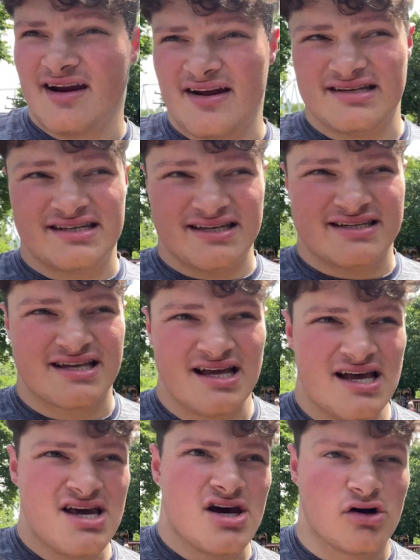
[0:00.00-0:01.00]
It's just
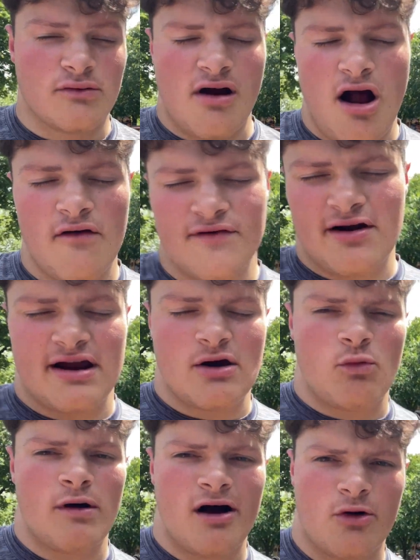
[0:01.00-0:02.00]
an overall very
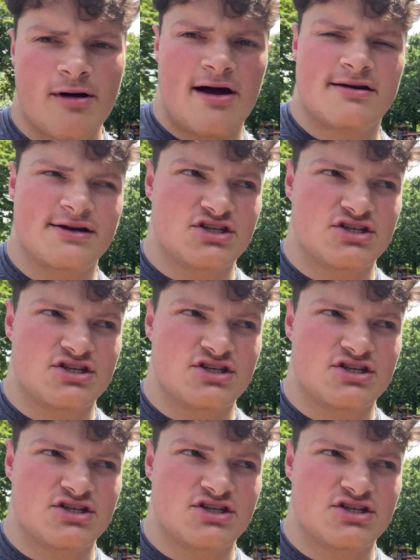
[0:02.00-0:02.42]
well-rounded